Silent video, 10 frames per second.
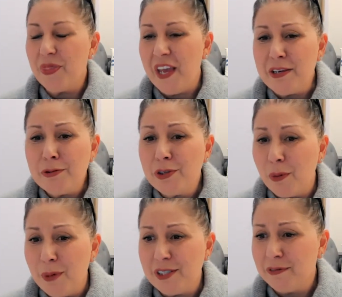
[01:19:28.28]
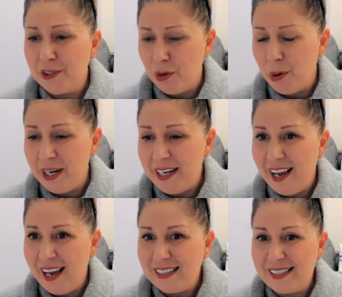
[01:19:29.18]
thank you so much for
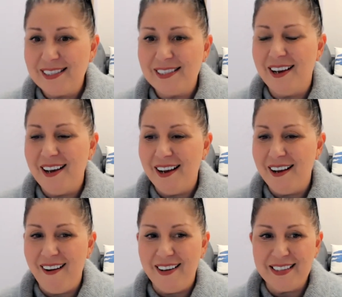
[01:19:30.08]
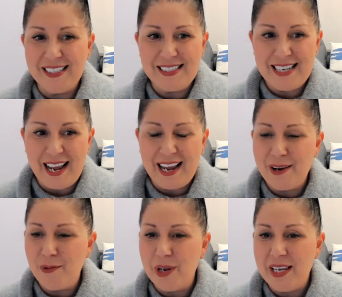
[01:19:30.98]
joining us on this
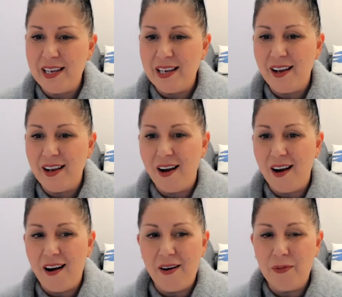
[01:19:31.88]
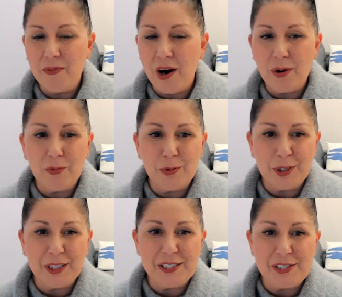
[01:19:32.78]
day. We are
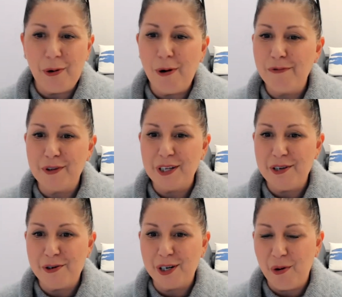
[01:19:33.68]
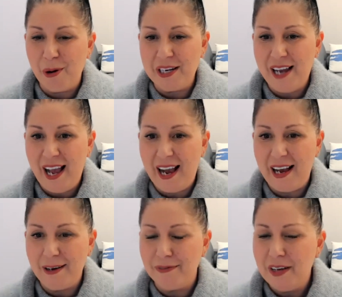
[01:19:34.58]
really so hopeful that you're going to
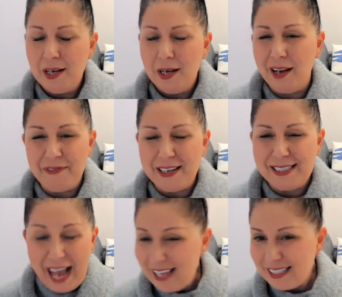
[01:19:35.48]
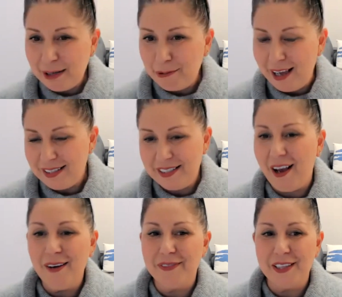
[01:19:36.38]
have a fantastic rest
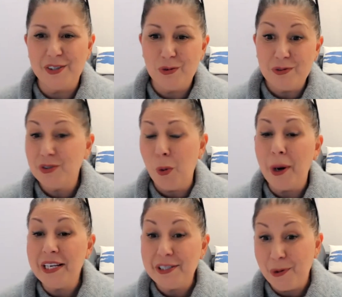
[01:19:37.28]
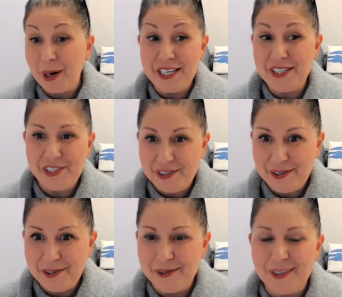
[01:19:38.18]
of the
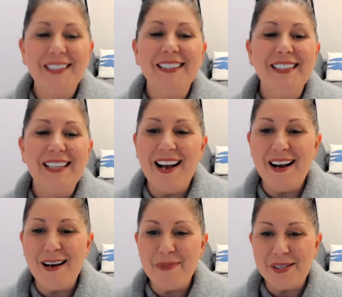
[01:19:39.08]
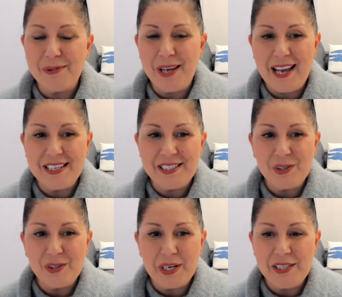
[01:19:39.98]
2022 as we head into
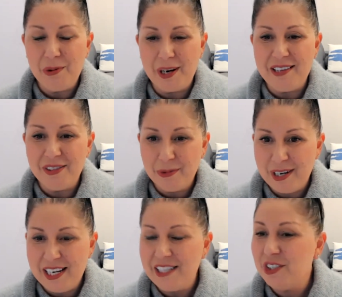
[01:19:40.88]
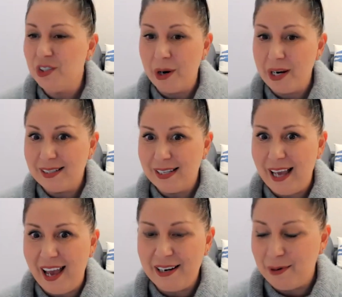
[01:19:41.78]
2023. Join us
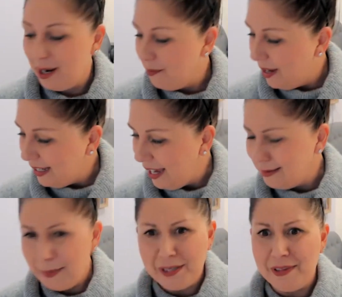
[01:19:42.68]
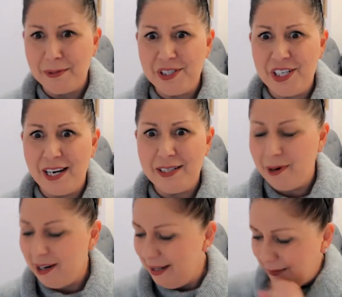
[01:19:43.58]
again. Again, I believe that was
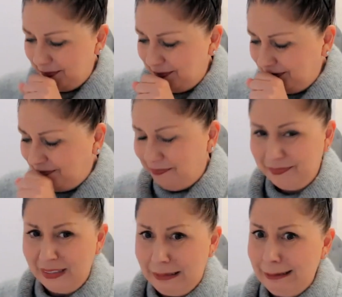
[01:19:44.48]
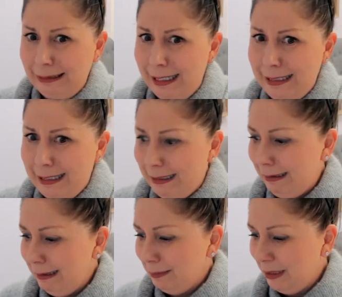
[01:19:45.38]
January
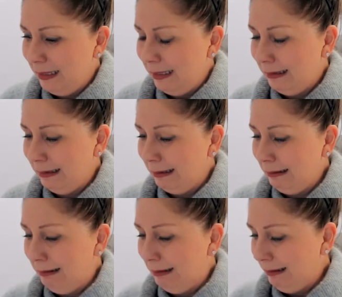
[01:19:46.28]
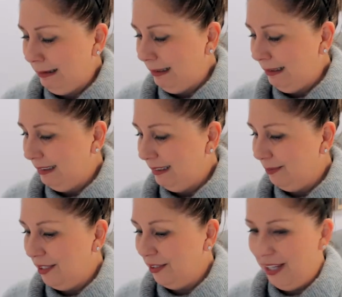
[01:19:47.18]
18th. Am I saying that correctly?
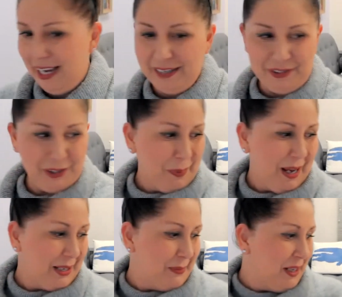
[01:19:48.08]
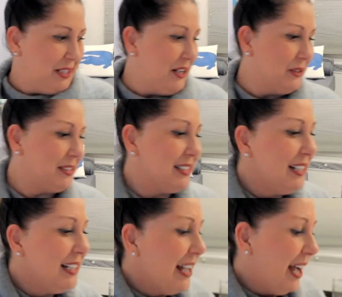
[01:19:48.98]
I'd have to look back at my notes.
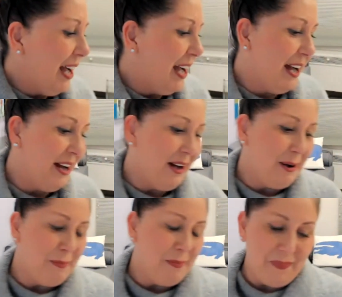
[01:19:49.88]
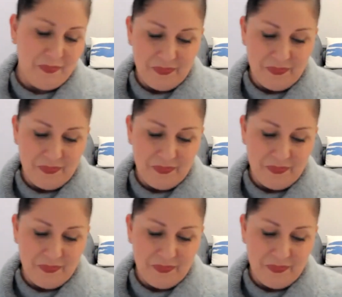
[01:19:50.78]
And